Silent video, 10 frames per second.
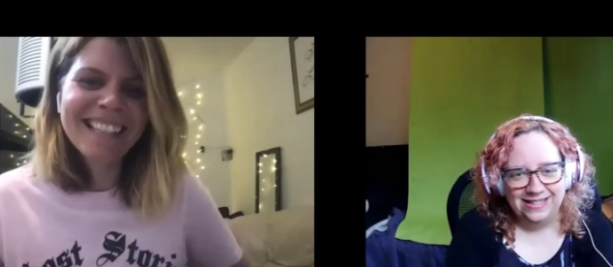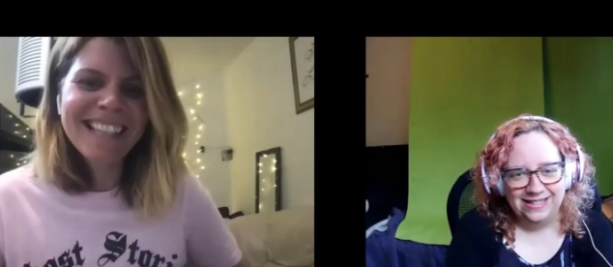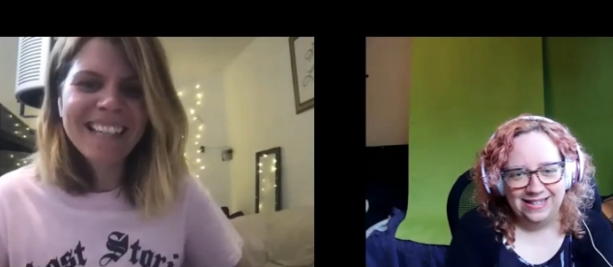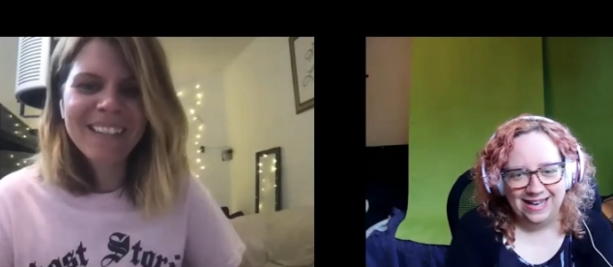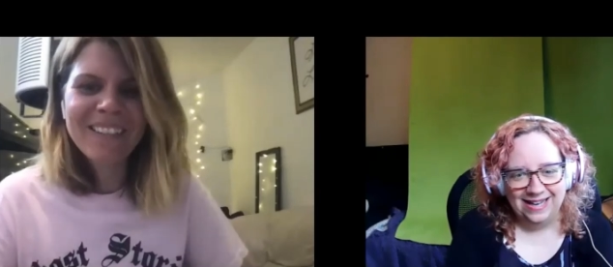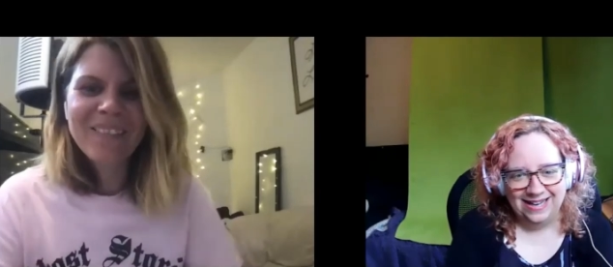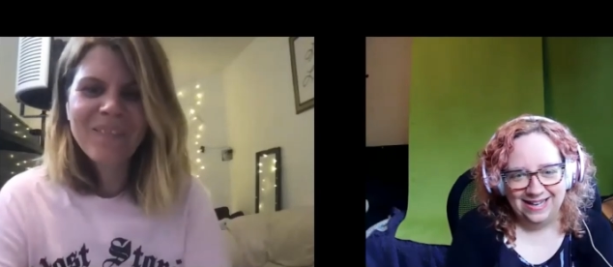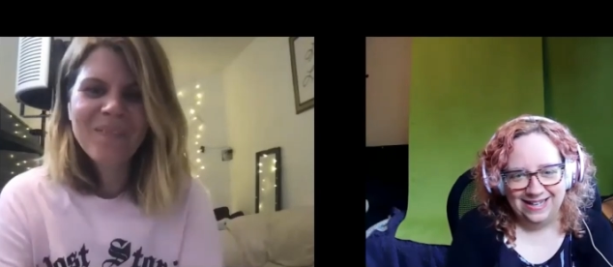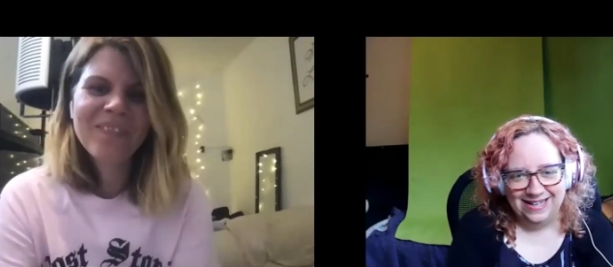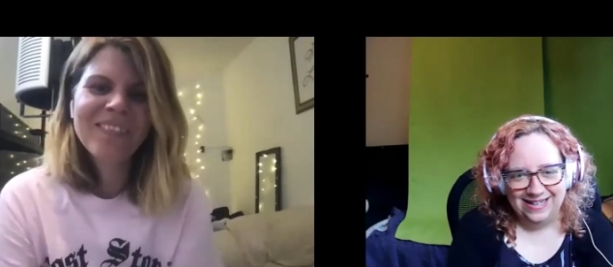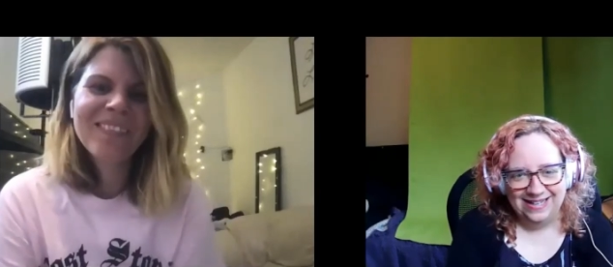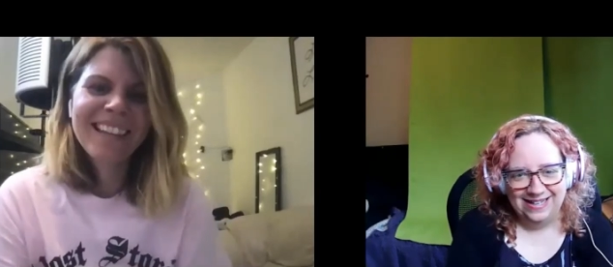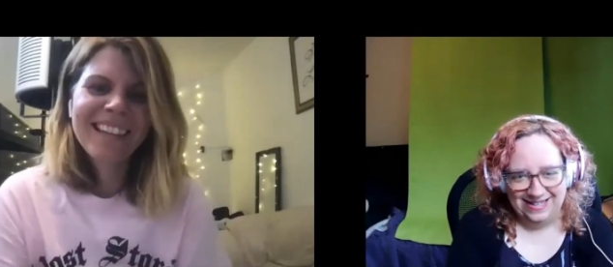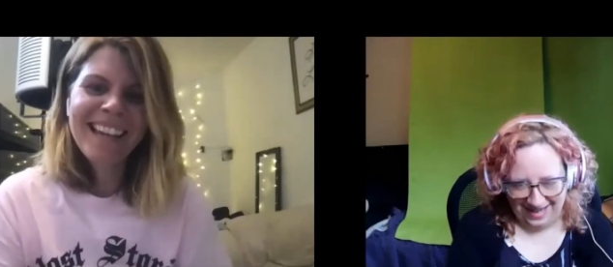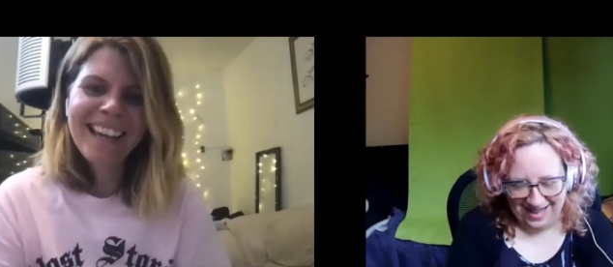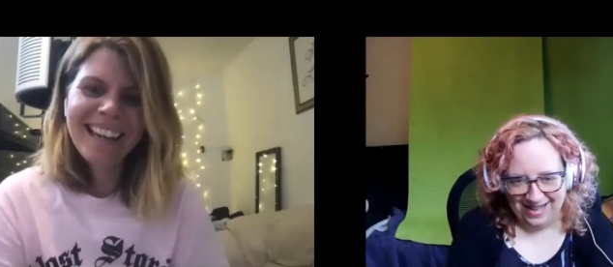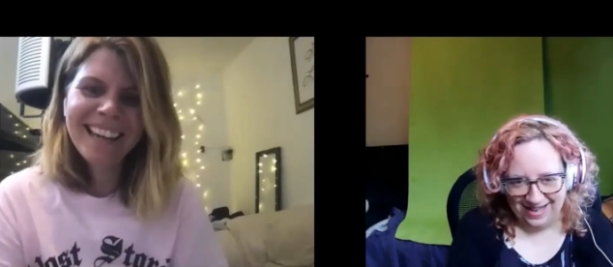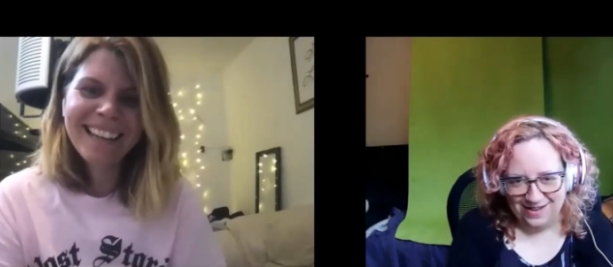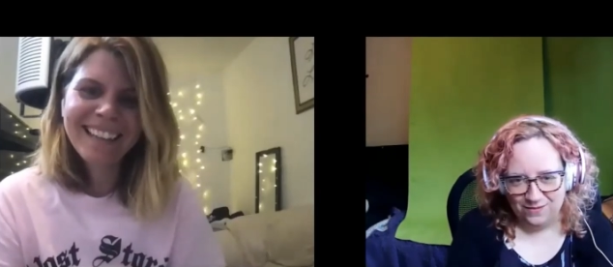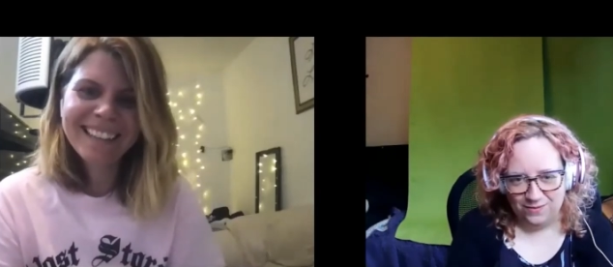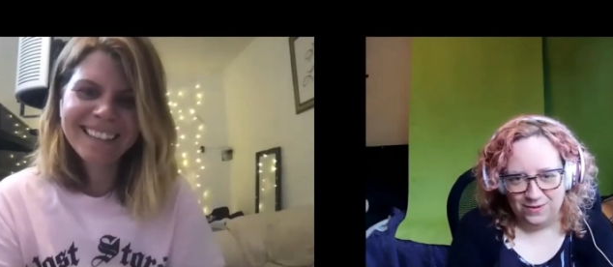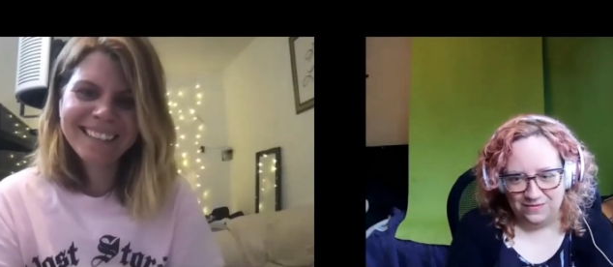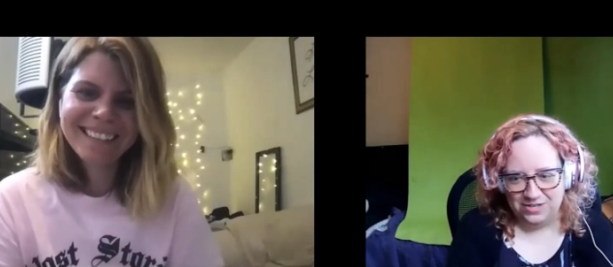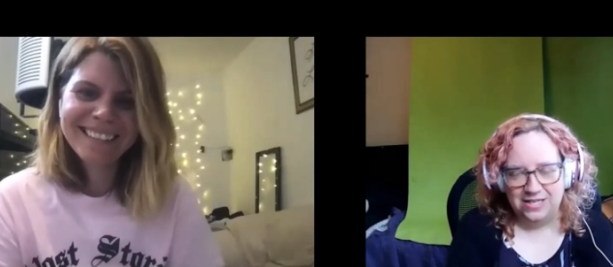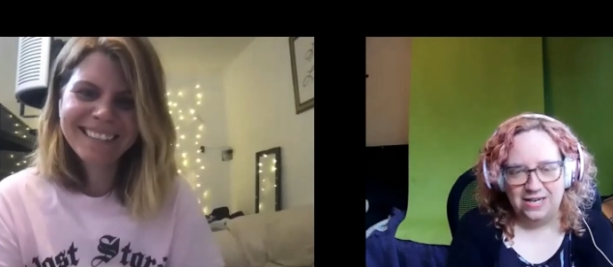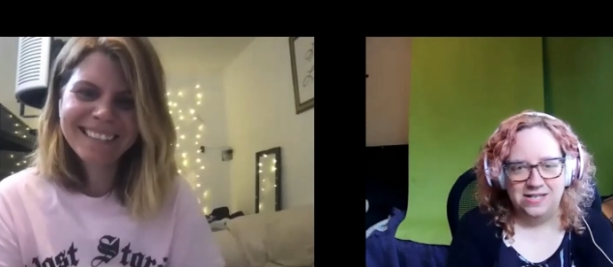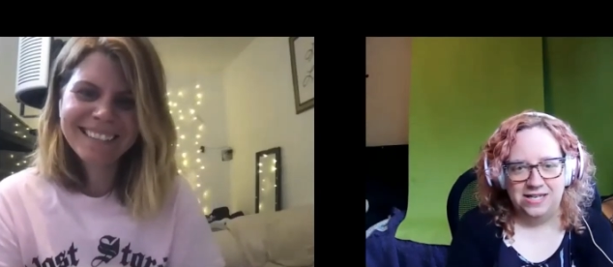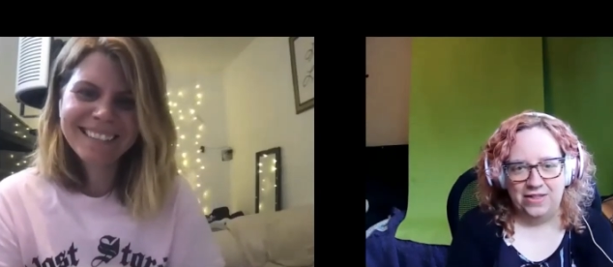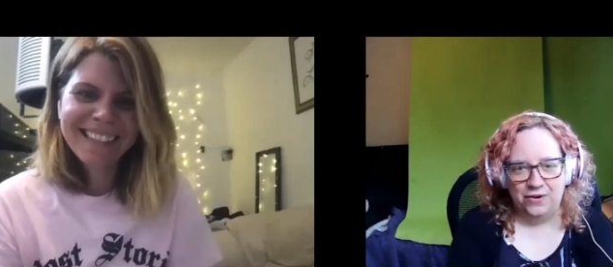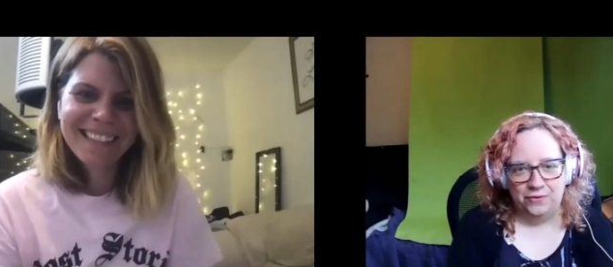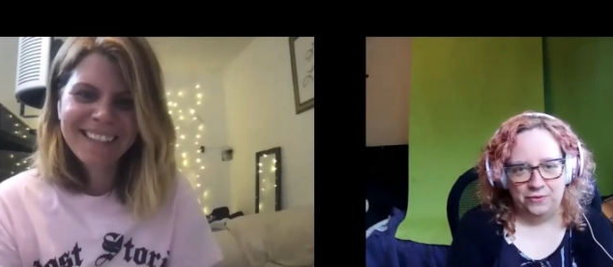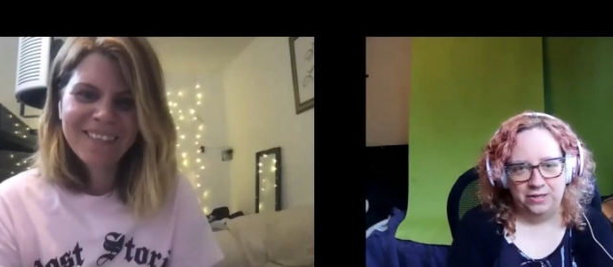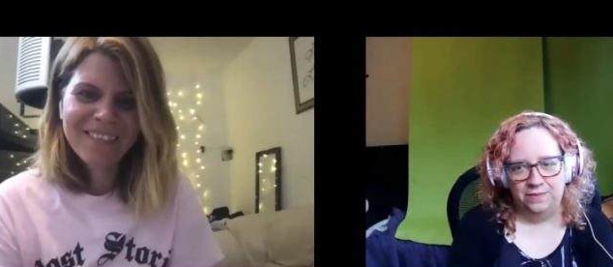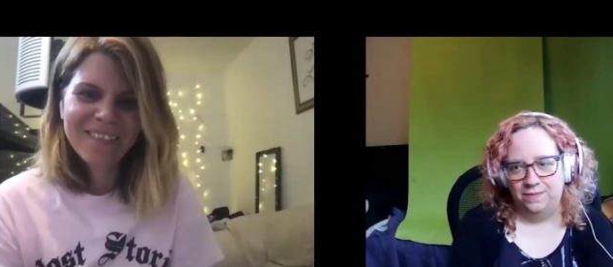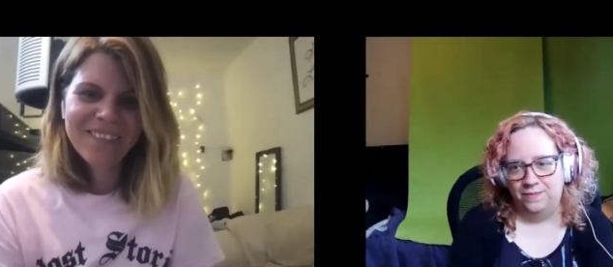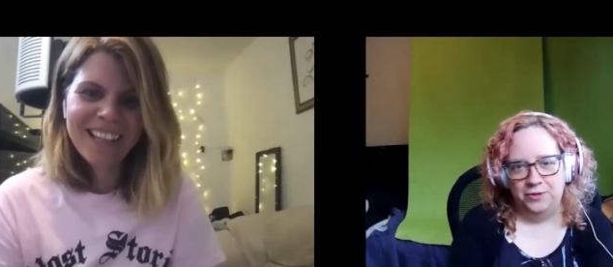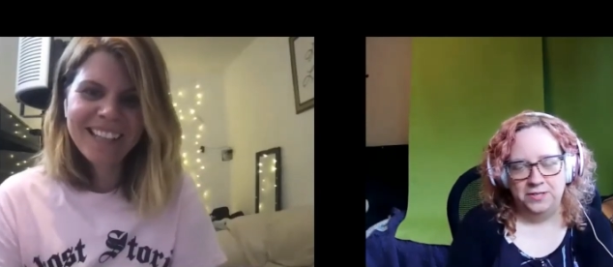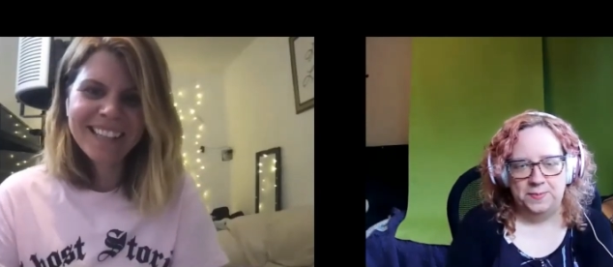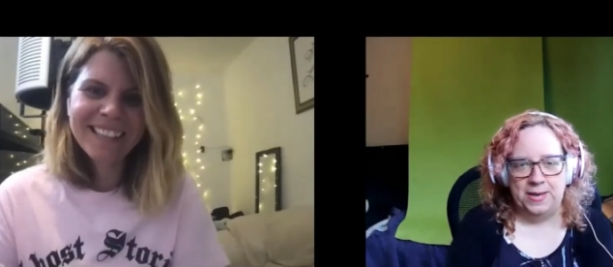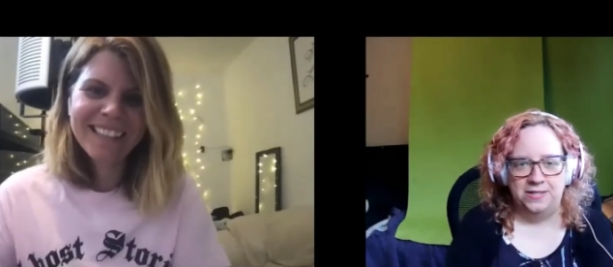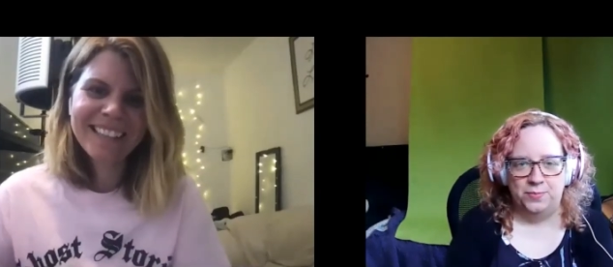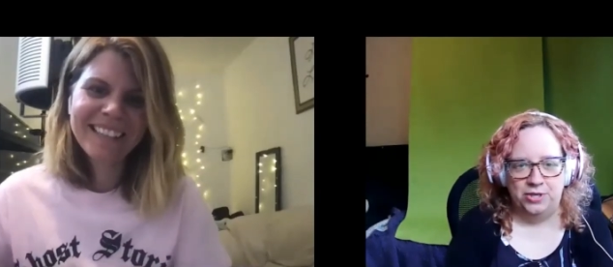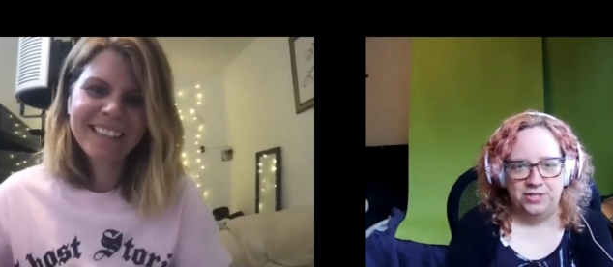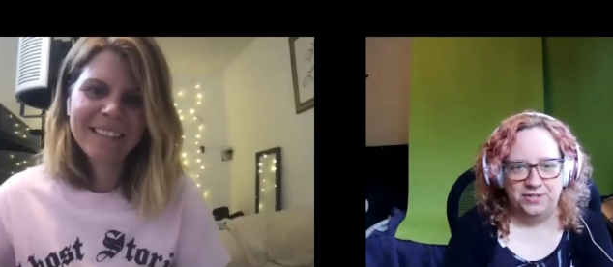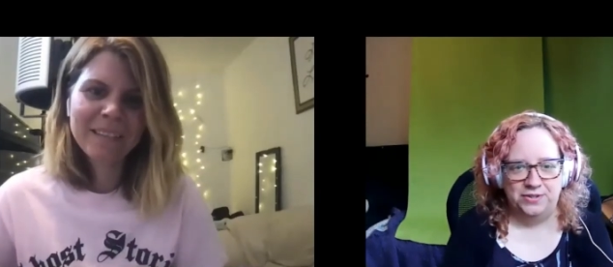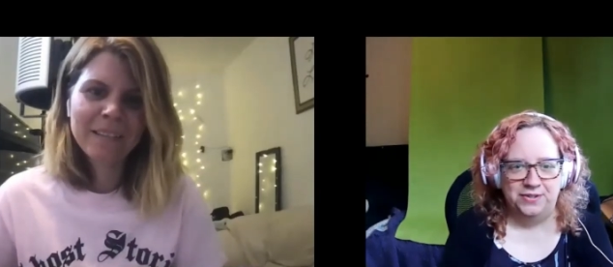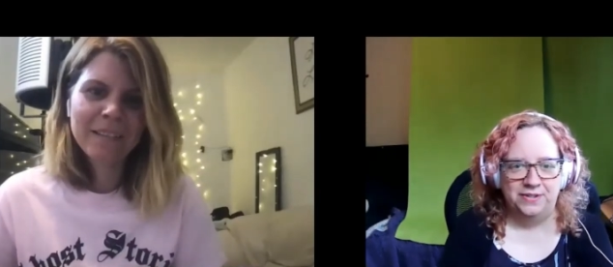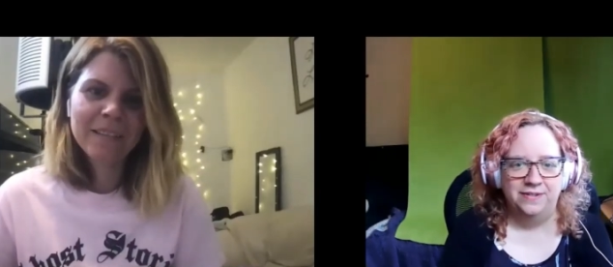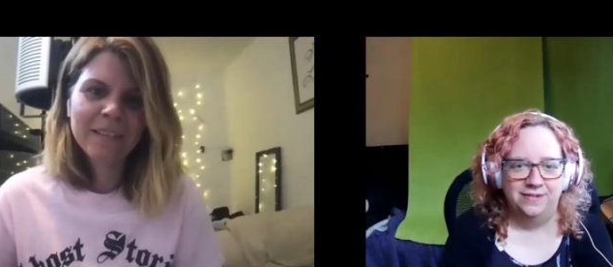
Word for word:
Speaker 1: me. It's yeah. good to see you. Yeah. Yeah. We'll have to get together in real real space pretty soon.